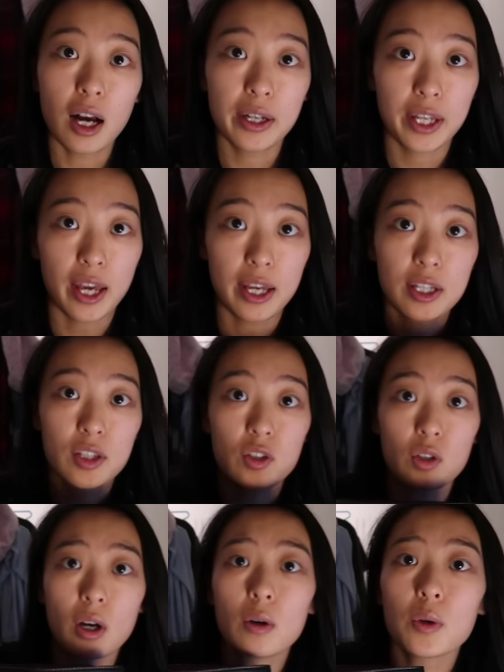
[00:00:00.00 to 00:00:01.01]
Okay,
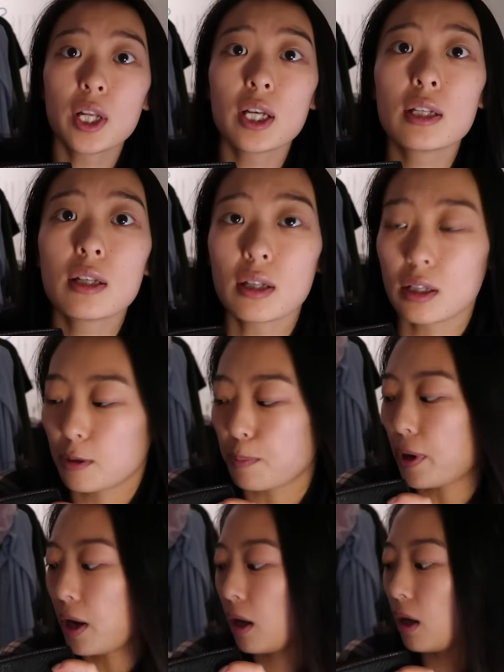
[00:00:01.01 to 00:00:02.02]
so this is the
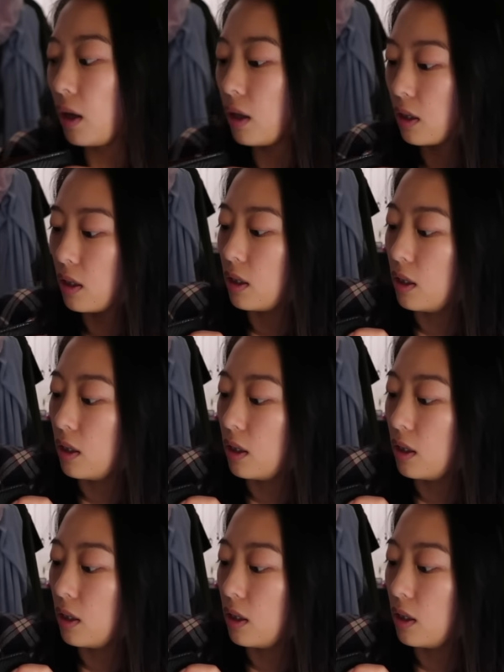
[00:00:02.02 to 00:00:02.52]
bag.